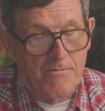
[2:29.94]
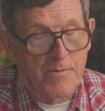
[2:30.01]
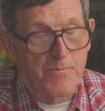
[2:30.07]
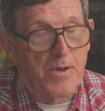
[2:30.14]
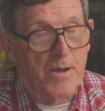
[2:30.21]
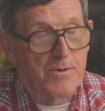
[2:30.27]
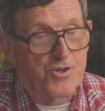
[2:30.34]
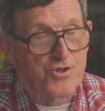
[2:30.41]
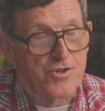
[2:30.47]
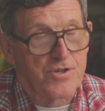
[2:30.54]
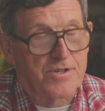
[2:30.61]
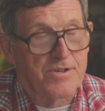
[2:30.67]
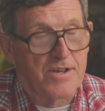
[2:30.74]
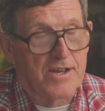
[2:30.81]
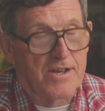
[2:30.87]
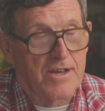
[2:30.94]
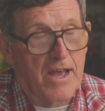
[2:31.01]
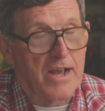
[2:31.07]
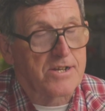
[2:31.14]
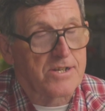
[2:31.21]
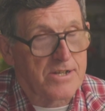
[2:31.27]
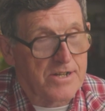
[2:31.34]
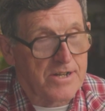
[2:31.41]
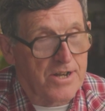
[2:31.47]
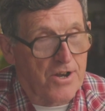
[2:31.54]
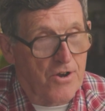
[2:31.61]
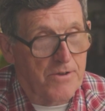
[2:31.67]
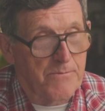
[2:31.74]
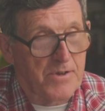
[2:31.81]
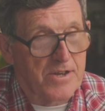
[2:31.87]
we probably should uh, exit the
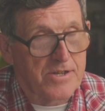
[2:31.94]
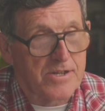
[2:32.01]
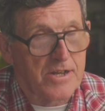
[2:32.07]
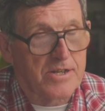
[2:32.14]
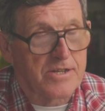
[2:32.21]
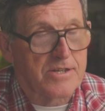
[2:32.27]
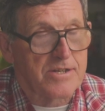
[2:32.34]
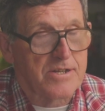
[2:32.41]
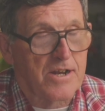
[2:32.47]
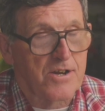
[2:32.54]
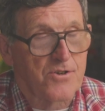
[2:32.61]
dairy business.